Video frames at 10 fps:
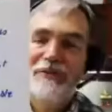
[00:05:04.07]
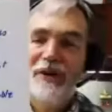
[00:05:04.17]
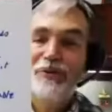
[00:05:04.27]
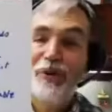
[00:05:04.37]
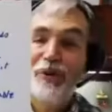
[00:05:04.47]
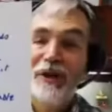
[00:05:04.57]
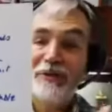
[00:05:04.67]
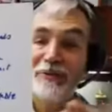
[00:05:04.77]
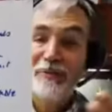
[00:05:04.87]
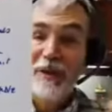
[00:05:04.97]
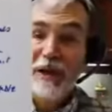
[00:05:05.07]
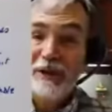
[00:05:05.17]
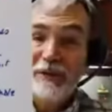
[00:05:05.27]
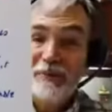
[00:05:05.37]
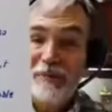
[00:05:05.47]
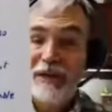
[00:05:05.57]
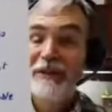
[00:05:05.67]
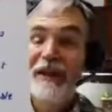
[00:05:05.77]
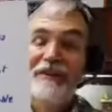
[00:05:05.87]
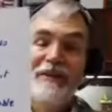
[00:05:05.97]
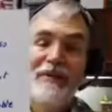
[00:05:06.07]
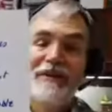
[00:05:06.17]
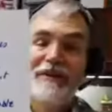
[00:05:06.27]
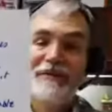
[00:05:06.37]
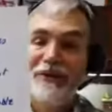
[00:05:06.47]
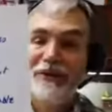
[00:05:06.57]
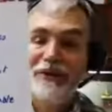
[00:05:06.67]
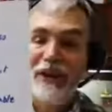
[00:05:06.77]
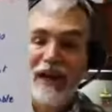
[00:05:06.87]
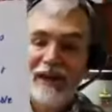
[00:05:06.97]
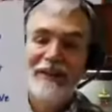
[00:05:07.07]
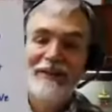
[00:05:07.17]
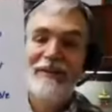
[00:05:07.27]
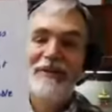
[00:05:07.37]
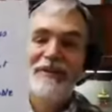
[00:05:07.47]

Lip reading: far as what is mid-glycemic versus high glycemic.